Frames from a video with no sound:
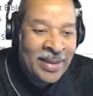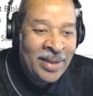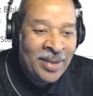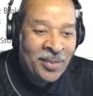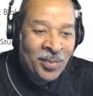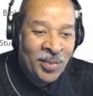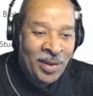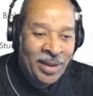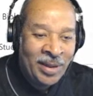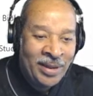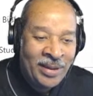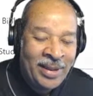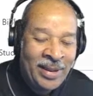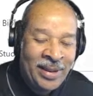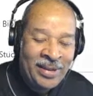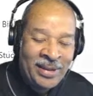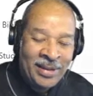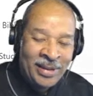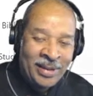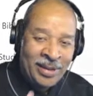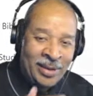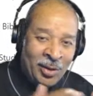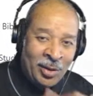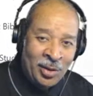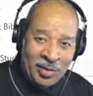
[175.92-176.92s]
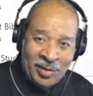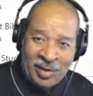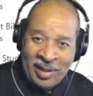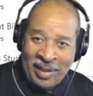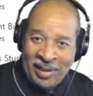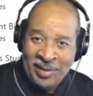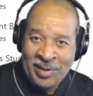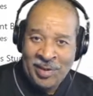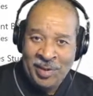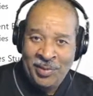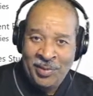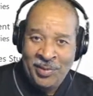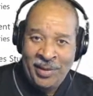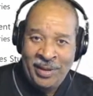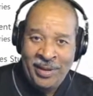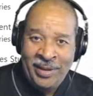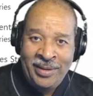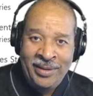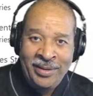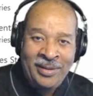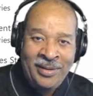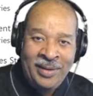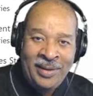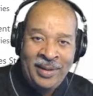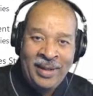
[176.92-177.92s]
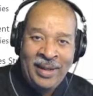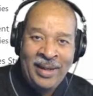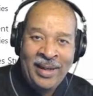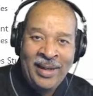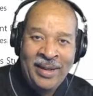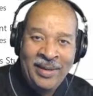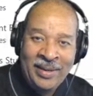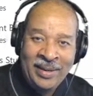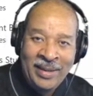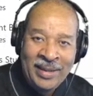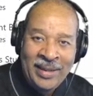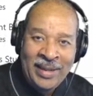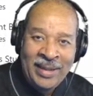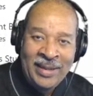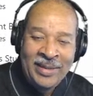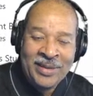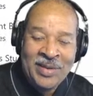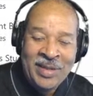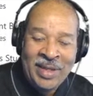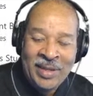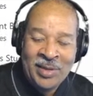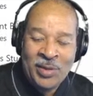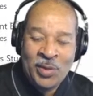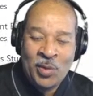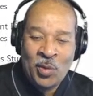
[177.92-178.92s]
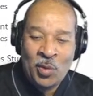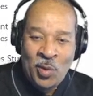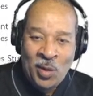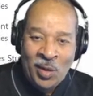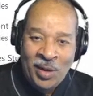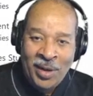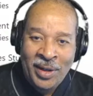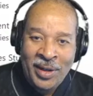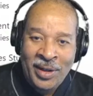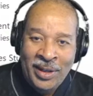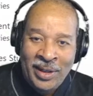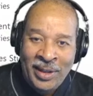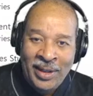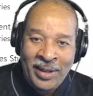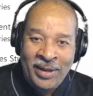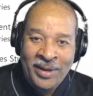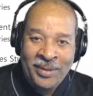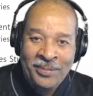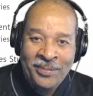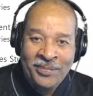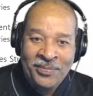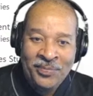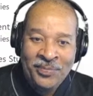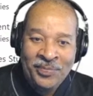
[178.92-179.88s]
But in the New Testament, God again sends warning